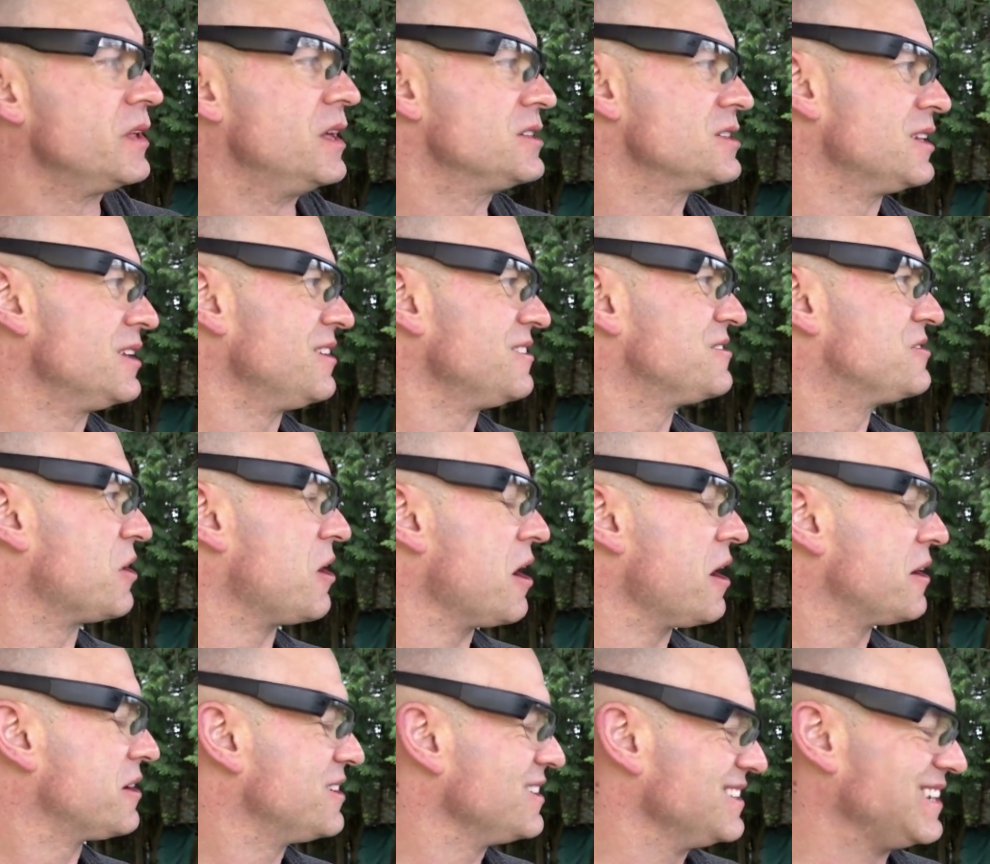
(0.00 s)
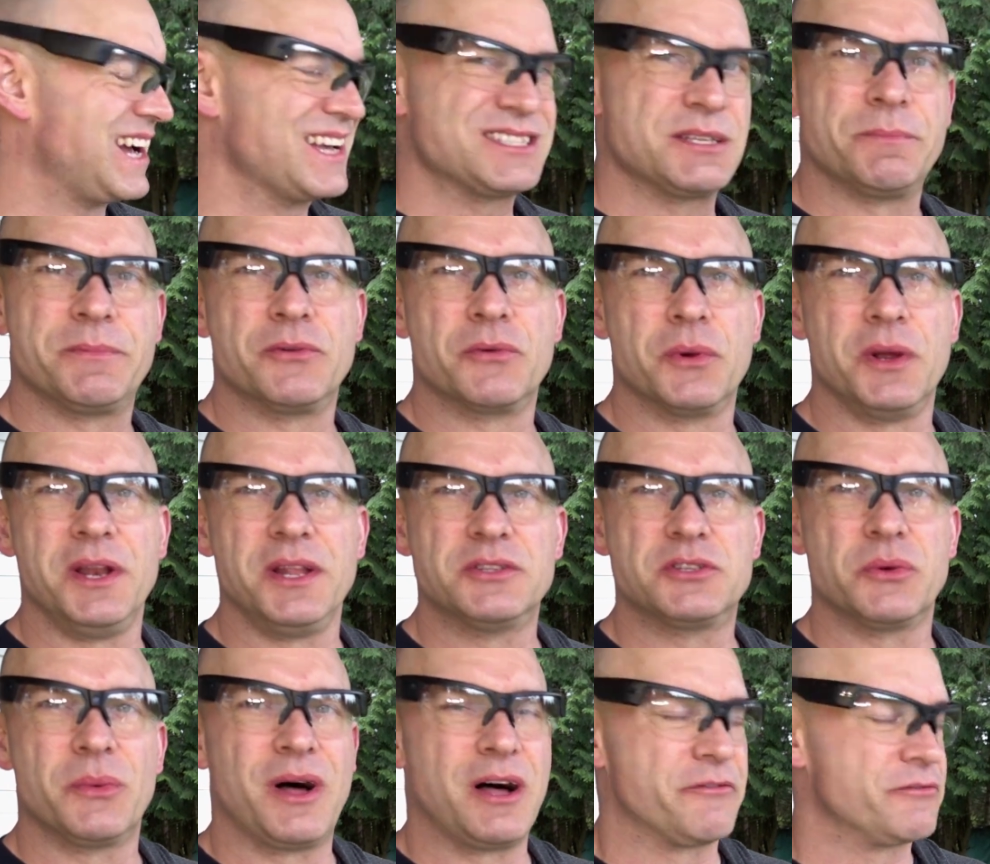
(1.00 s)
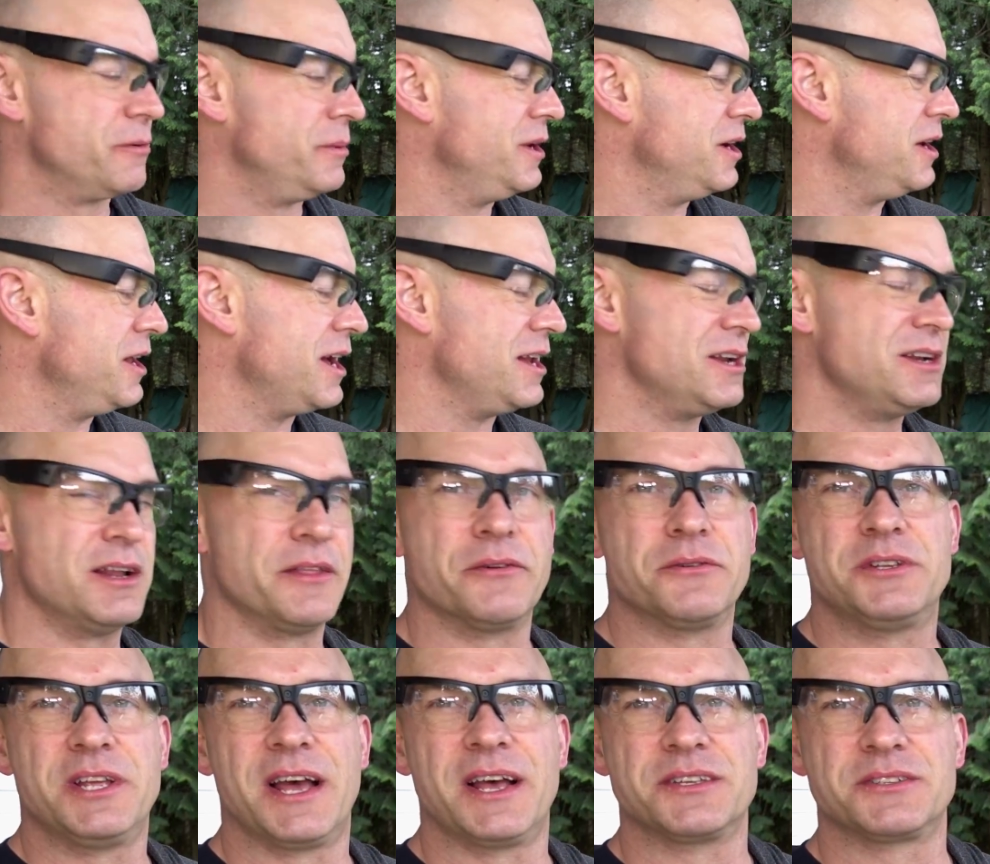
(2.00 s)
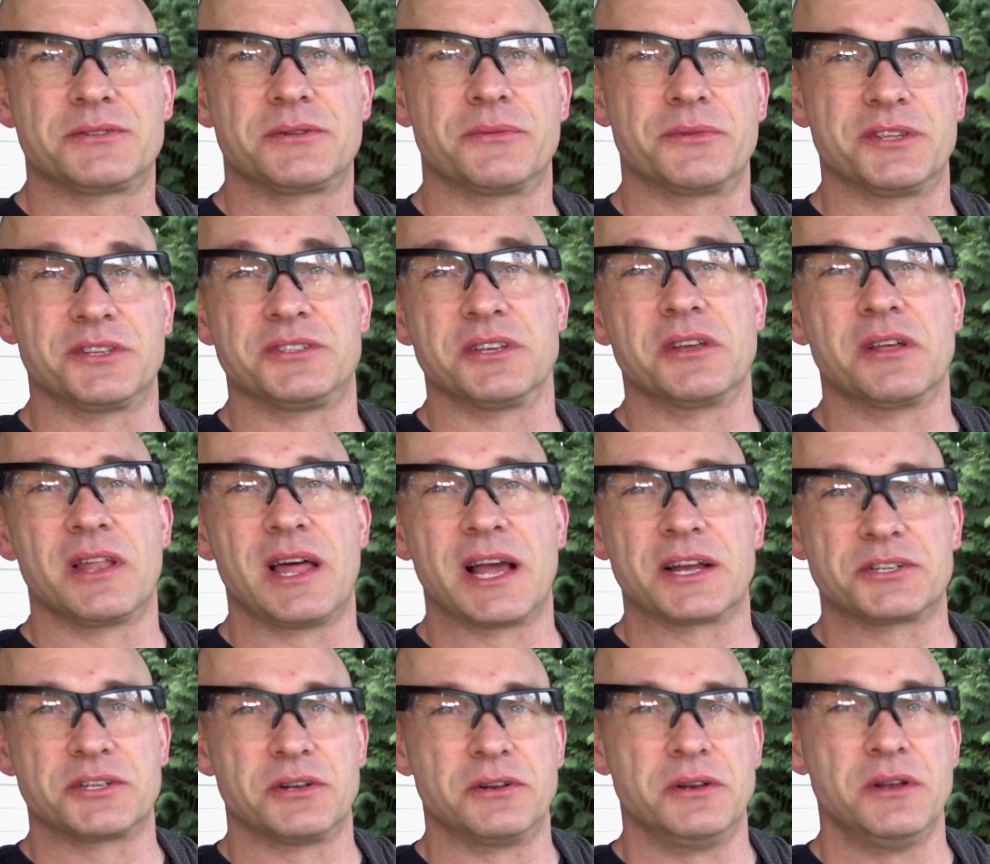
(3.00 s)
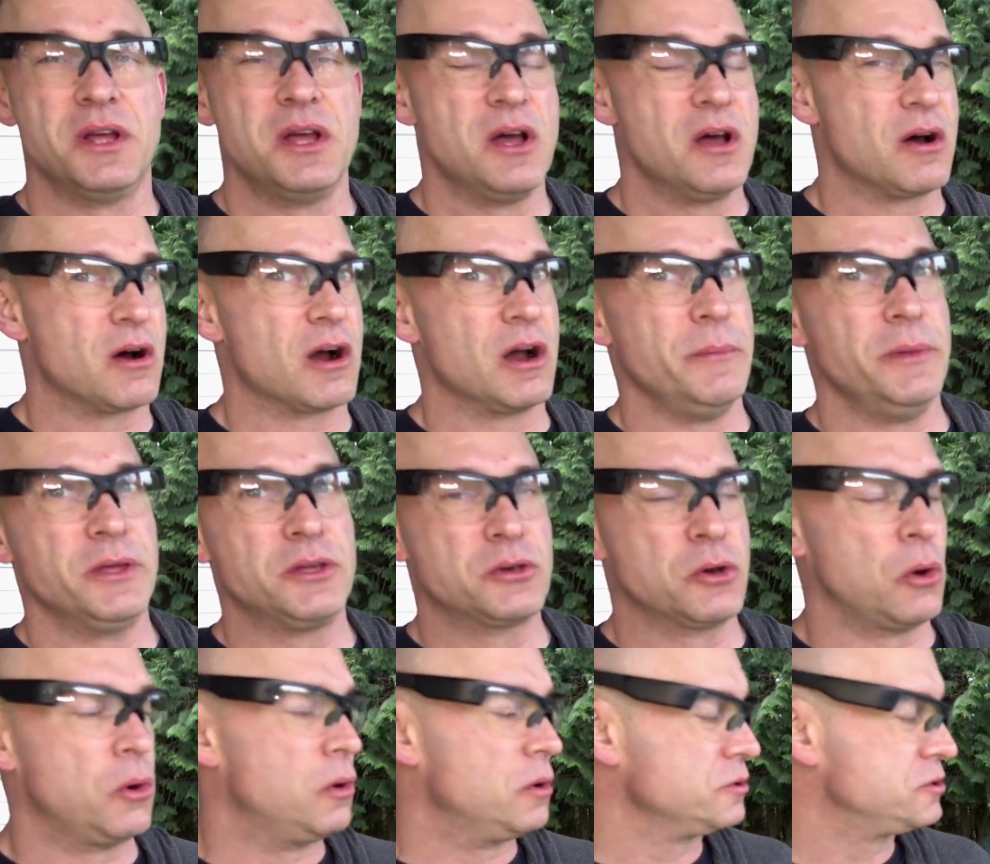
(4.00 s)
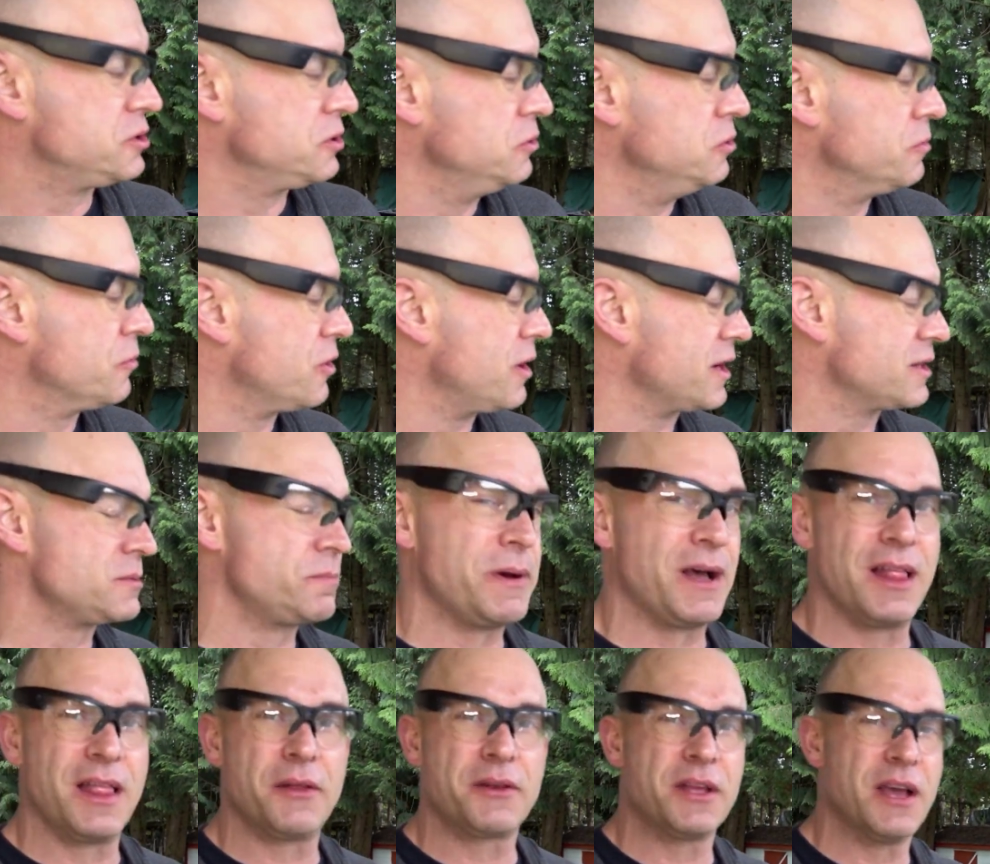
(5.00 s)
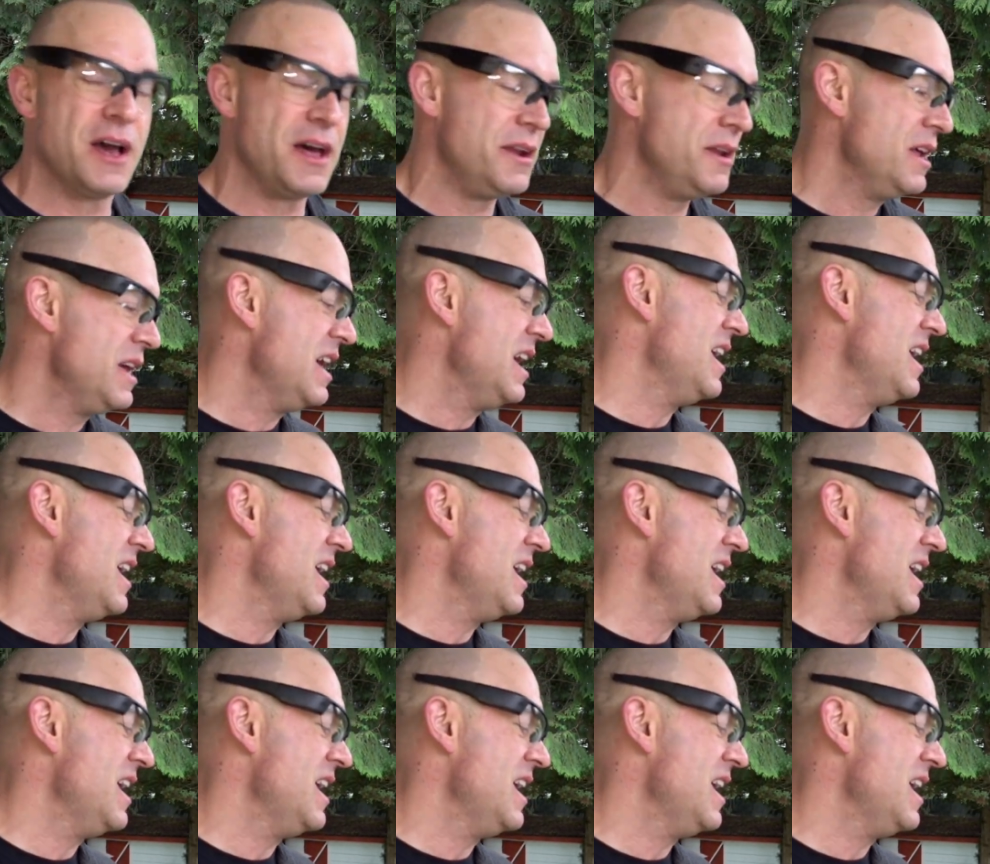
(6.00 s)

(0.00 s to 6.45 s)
It's a little dark, hasn't been reading too well for me today. I did another test of the single action Army Colt Umarex pellet gun.